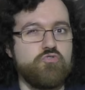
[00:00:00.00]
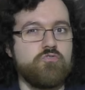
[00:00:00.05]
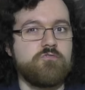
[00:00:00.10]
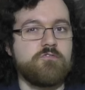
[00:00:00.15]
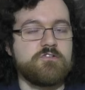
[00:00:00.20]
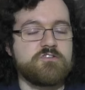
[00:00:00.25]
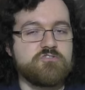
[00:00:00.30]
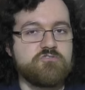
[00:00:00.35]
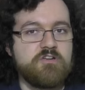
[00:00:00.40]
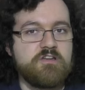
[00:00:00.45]

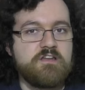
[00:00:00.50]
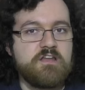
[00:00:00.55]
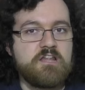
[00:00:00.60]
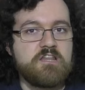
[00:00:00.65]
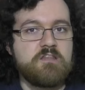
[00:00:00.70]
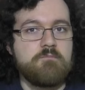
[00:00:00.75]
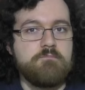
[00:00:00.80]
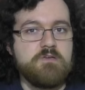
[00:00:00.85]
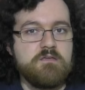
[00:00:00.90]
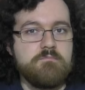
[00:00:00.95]
frustrated at
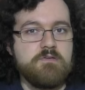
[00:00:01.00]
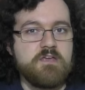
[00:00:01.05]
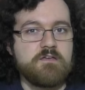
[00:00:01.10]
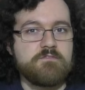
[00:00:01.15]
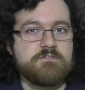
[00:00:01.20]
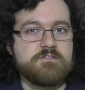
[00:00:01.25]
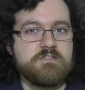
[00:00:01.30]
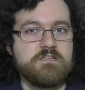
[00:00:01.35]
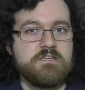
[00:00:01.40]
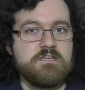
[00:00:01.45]
the
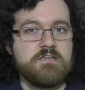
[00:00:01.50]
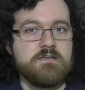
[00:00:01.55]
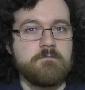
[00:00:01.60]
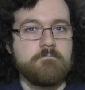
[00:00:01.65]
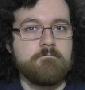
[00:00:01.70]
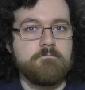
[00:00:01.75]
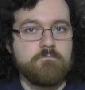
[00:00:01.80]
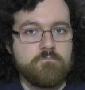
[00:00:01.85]
BBFC,